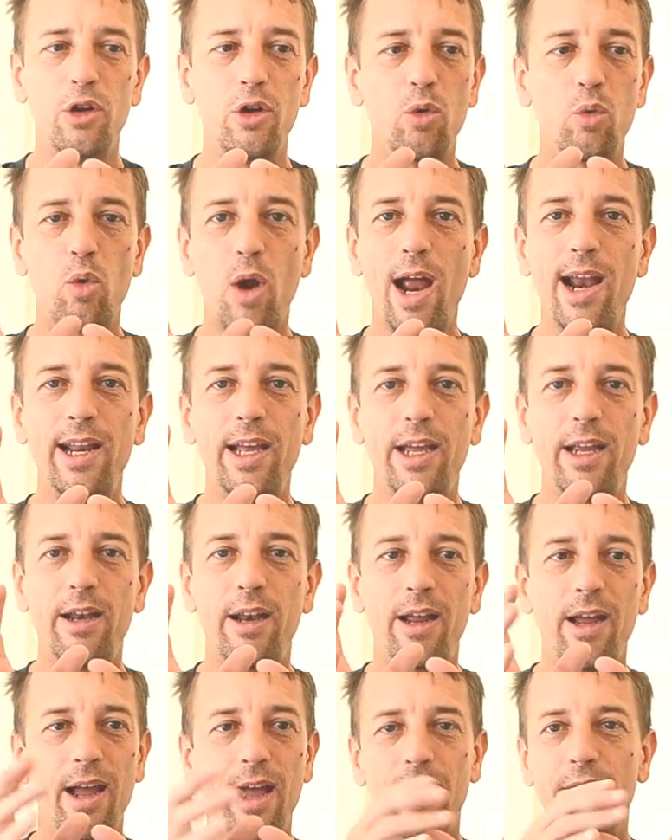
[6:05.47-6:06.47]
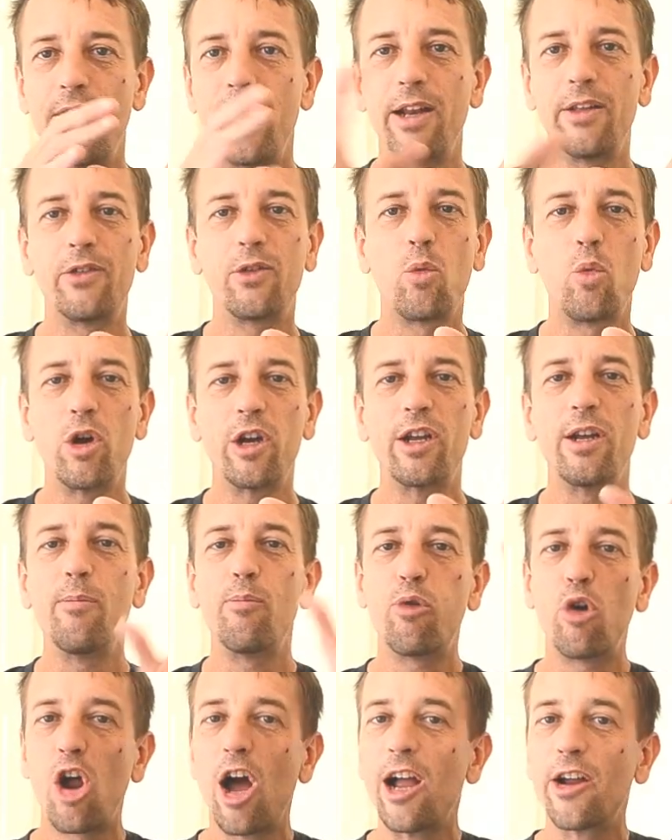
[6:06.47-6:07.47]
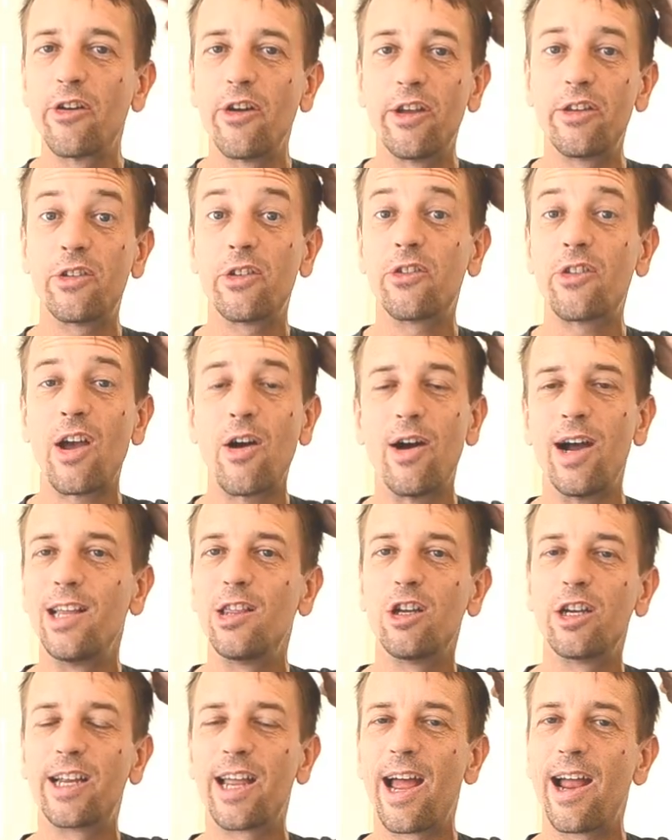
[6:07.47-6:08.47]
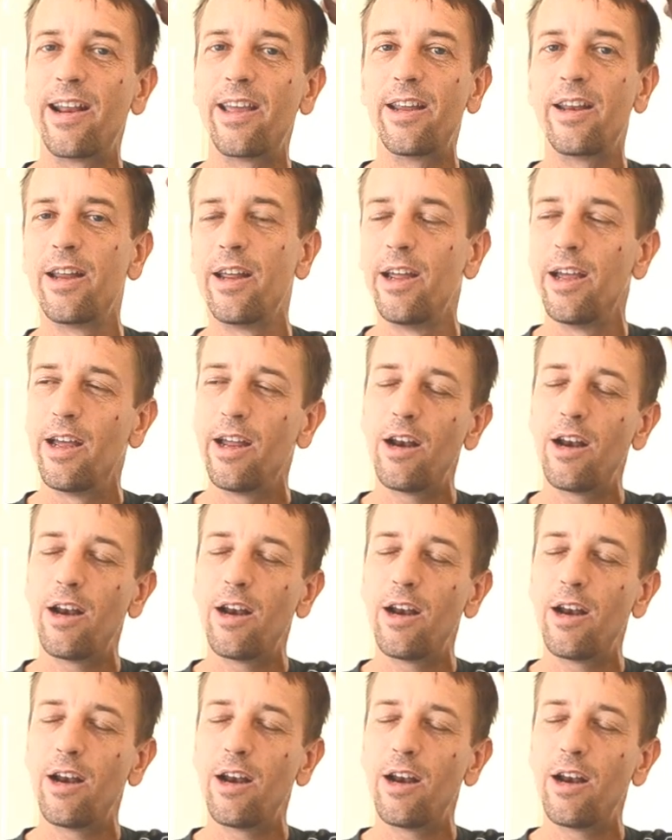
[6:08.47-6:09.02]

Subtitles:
You write it, and then it's a work in progress, is how I look at it.